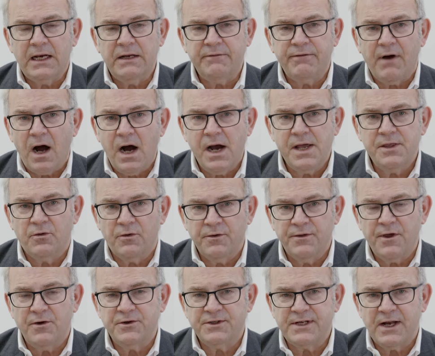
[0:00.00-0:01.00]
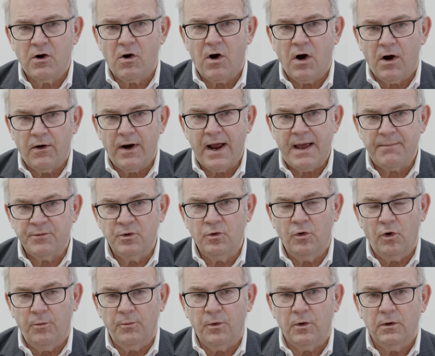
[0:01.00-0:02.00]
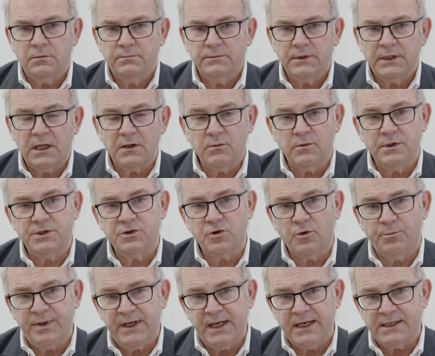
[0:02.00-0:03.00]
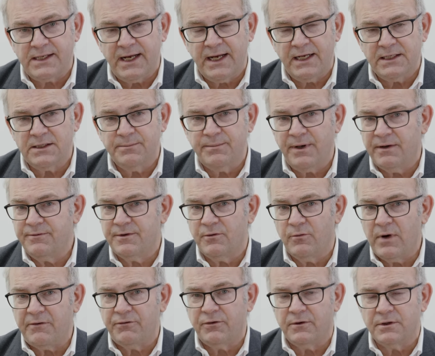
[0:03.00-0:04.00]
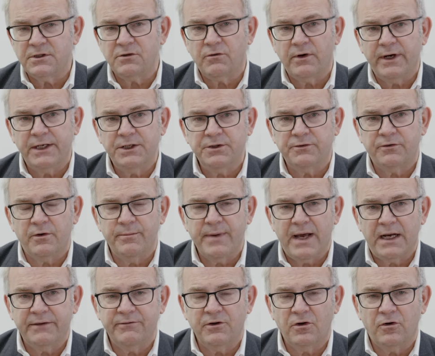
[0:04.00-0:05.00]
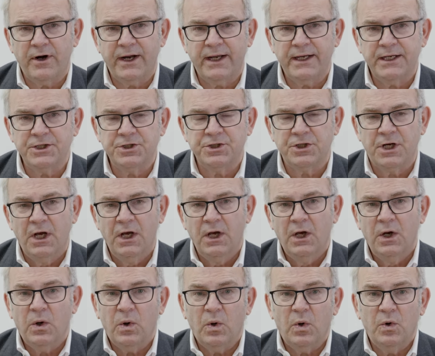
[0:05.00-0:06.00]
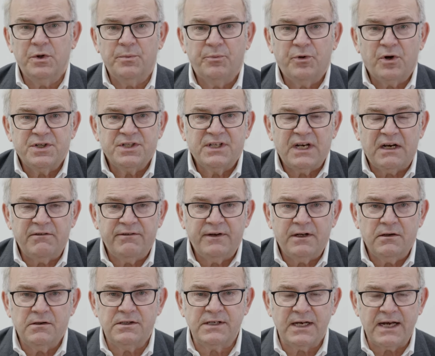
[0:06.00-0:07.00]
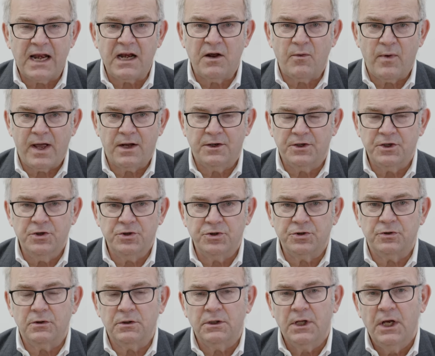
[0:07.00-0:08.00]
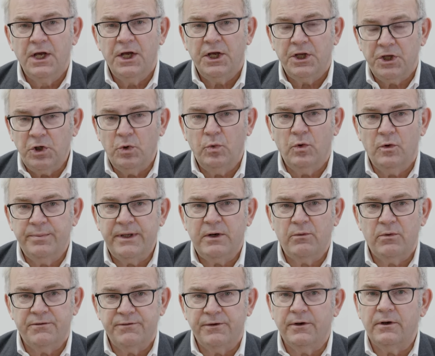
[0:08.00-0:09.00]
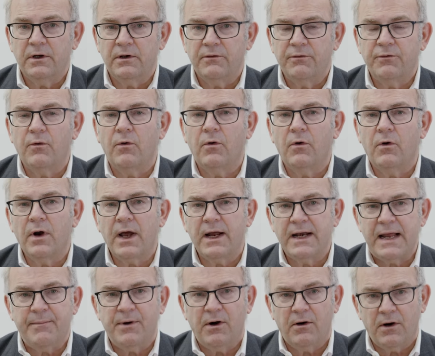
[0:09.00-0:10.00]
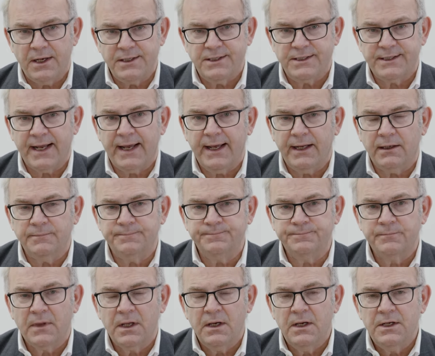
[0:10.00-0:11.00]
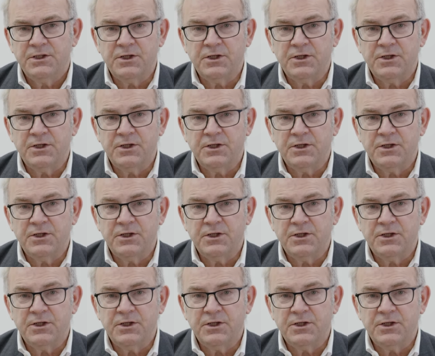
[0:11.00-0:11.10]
And if either of those are abnormal, in other words, your PSA is above the reference range for a man of your age, or the prostate feels in any way unusual, you will be referred for an MRI scan.